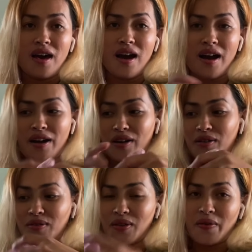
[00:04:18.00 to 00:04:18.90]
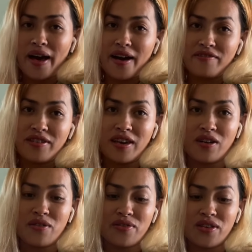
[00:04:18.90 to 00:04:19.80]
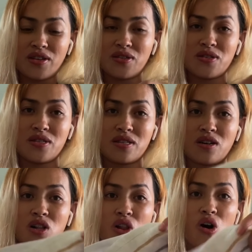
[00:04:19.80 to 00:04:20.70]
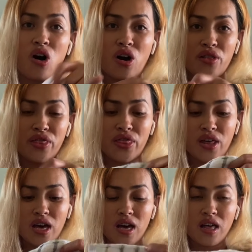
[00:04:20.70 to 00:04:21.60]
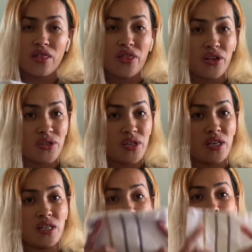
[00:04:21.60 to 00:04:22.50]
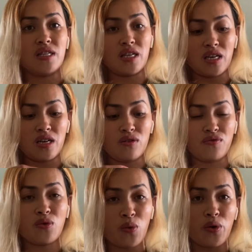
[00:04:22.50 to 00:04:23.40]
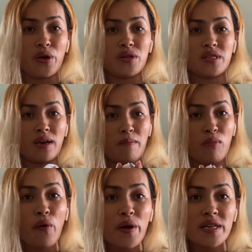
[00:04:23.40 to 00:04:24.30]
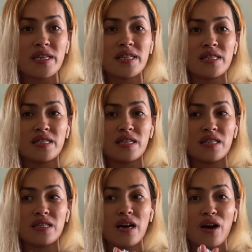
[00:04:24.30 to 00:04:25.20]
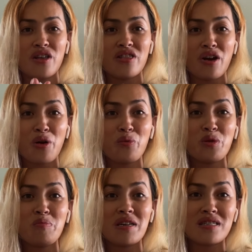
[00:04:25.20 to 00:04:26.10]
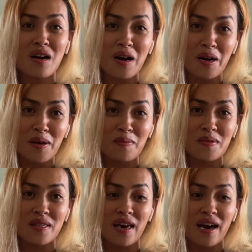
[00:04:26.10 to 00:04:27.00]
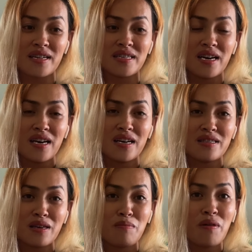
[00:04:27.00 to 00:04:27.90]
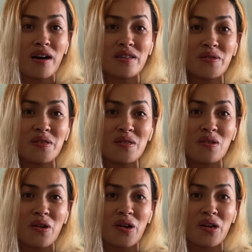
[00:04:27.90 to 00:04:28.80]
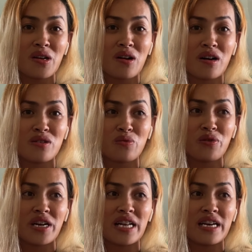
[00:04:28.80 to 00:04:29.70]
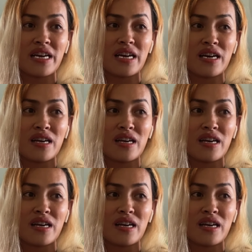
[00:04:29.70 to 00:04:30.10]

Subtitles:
I also have here this cloth. This is of course important, since there will be times that the bottles are not really